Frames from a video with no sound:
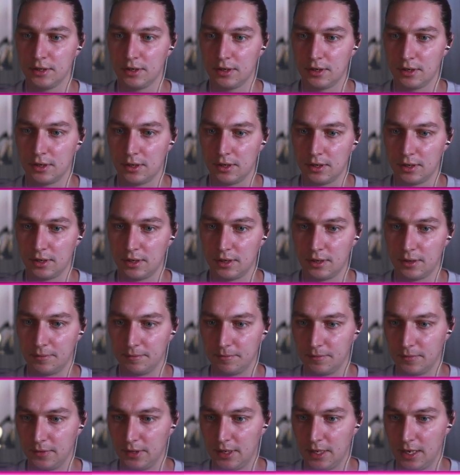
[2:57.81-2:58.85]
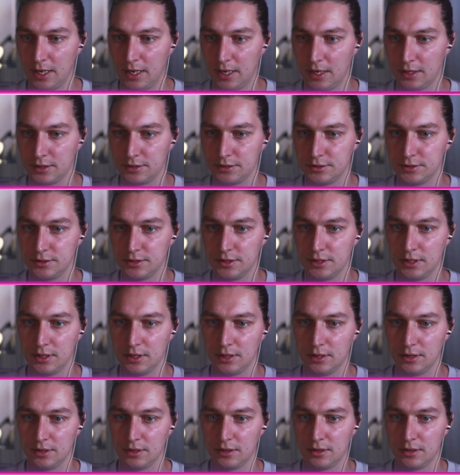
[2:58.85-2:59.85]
and here